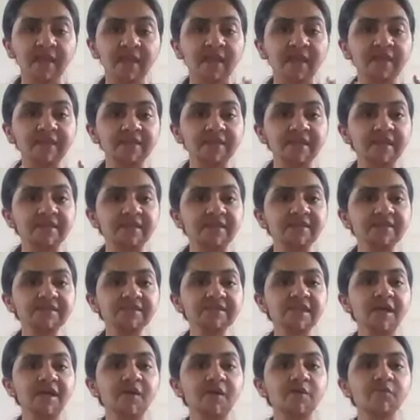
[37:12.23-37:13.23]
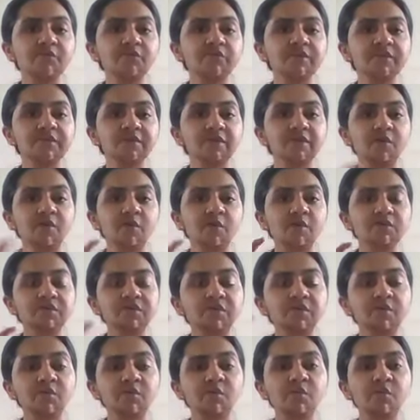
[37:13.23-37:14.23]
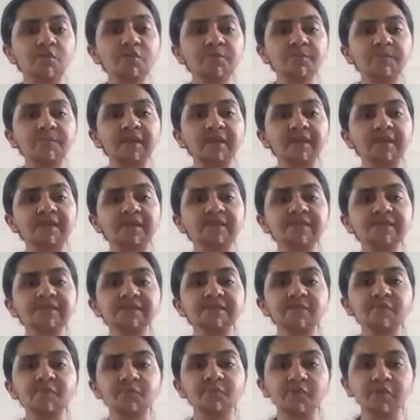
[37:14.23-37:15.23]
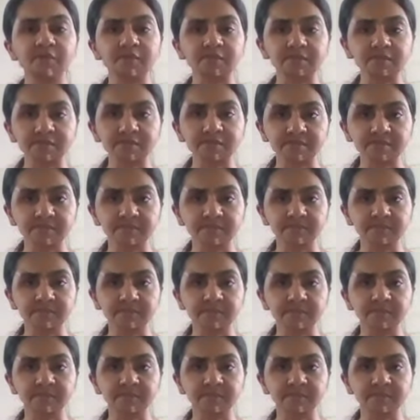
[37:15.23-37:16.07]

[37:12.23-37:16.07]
And that is how the whole mechanism works,